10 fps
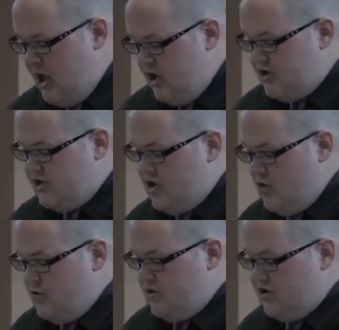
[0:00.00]
The
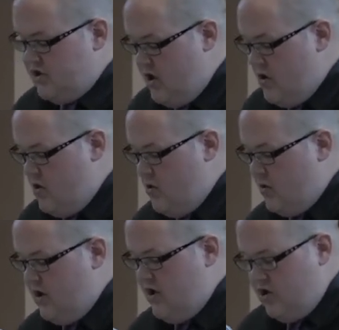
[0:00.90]
stones were
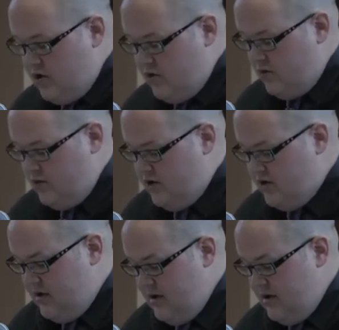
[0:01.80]
so huge